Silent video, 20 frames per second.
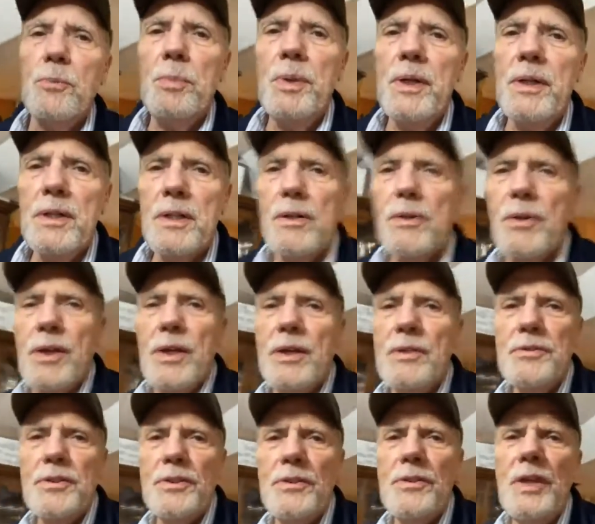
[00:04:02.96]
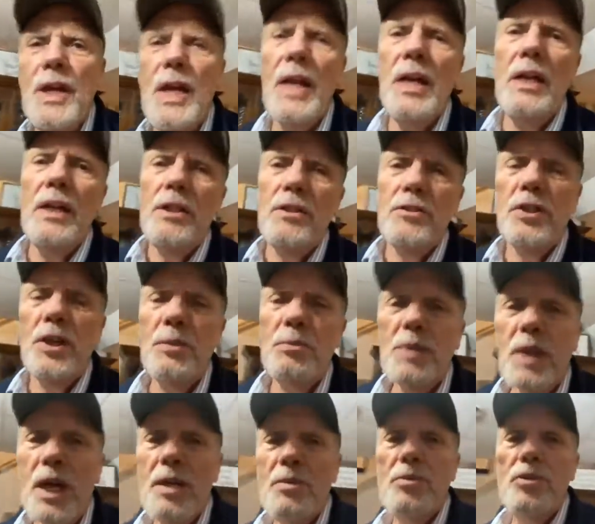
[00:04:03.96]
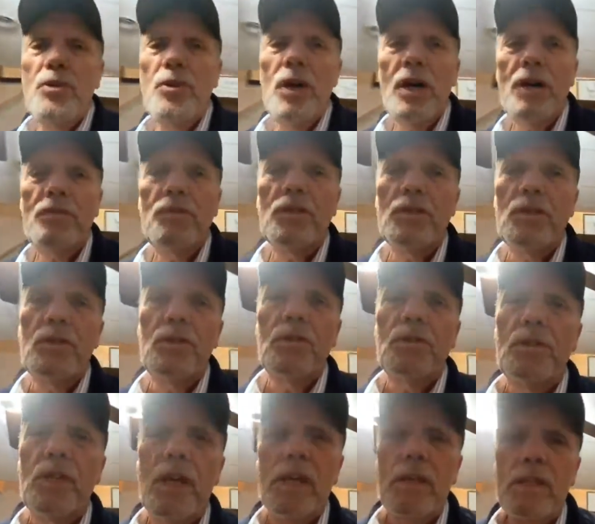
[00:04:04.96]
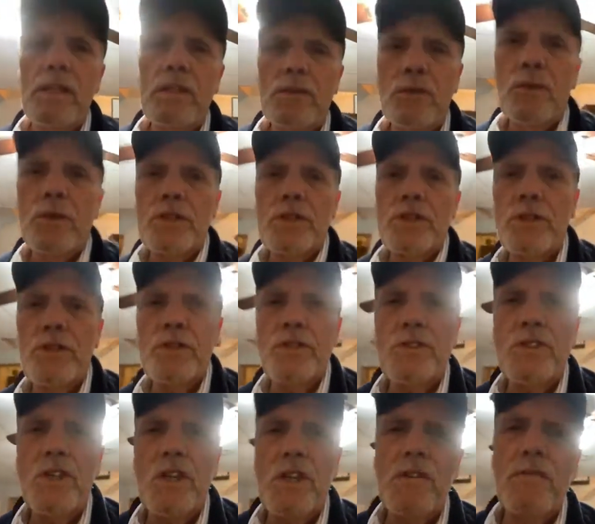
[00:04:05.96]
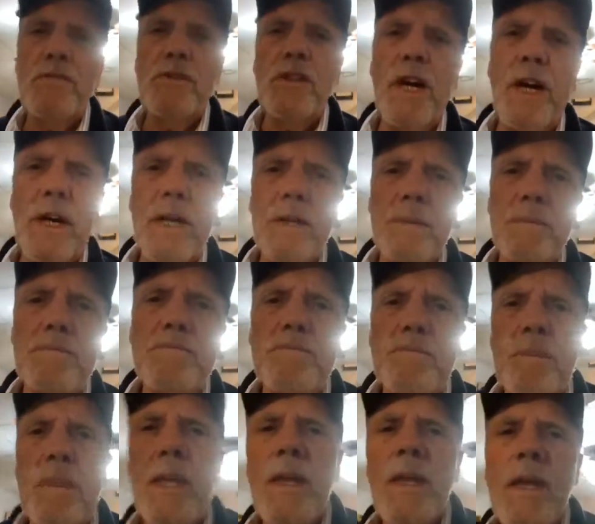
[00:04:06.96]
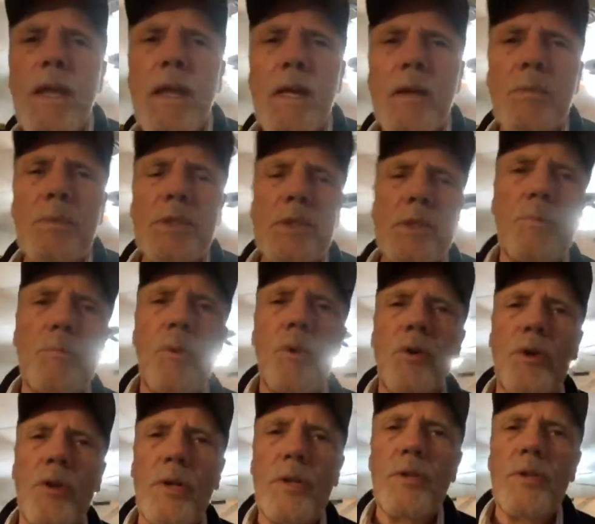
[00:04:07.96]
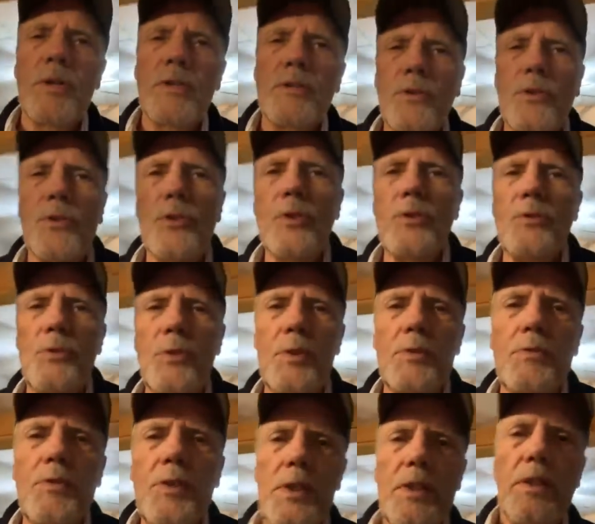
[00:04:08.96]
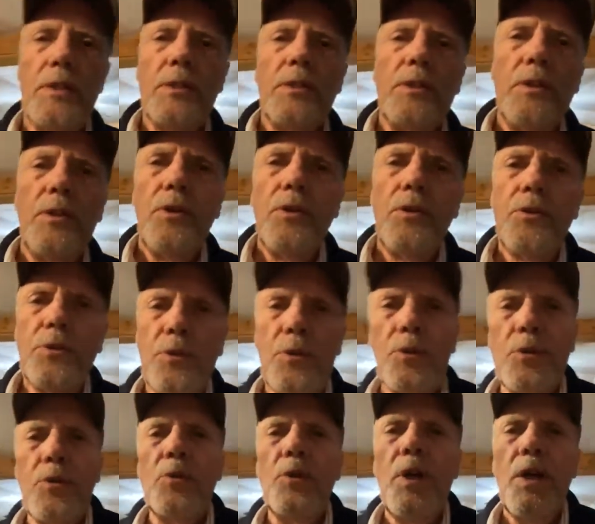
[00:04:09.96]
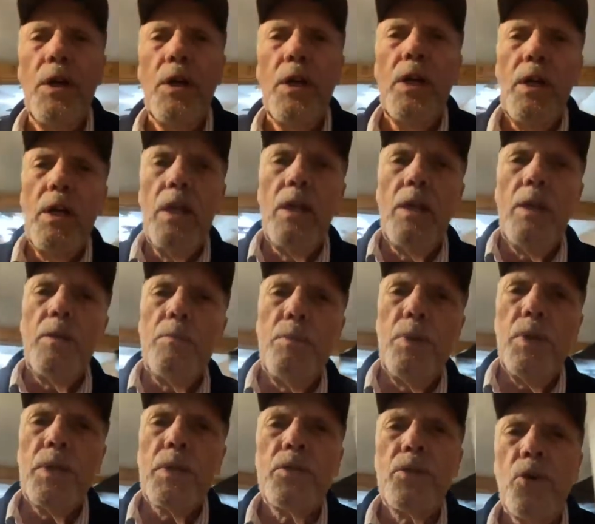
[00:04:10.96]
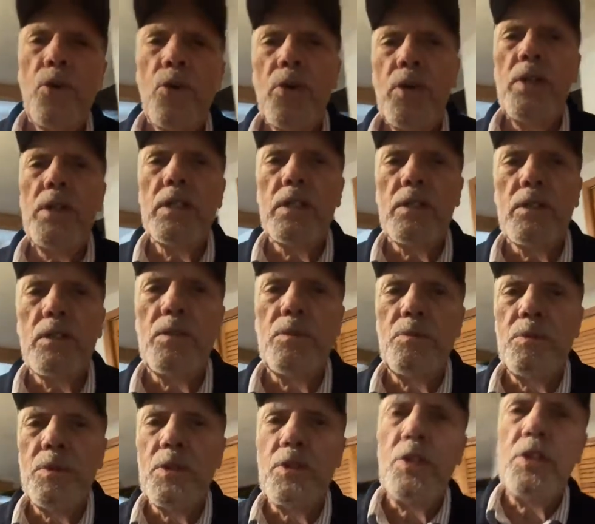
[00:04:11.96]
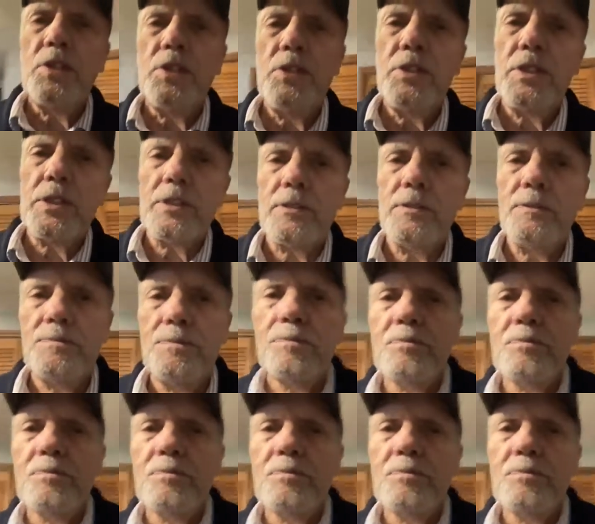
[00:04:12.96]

paragraphs, and sometimes you have to do that in order to save time. But the more that you can reveal through pictorial material,